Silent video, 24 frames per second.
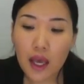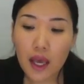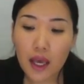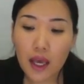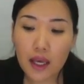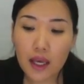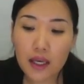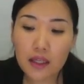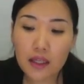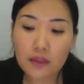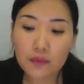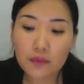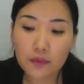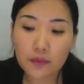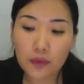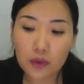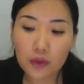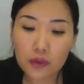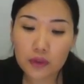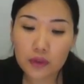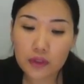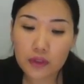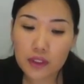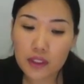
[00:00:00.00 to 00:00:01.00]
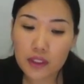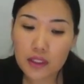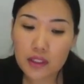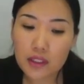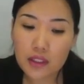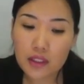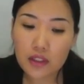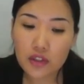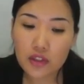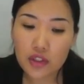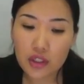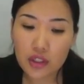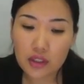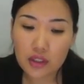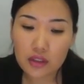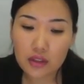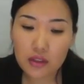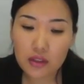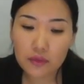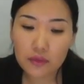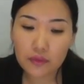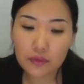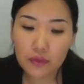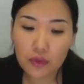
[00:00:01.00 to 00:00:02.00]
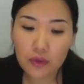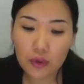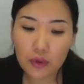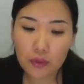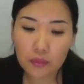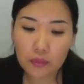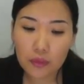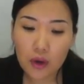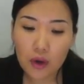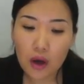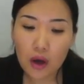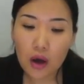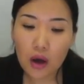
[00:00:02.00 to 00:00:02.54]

and following is the general form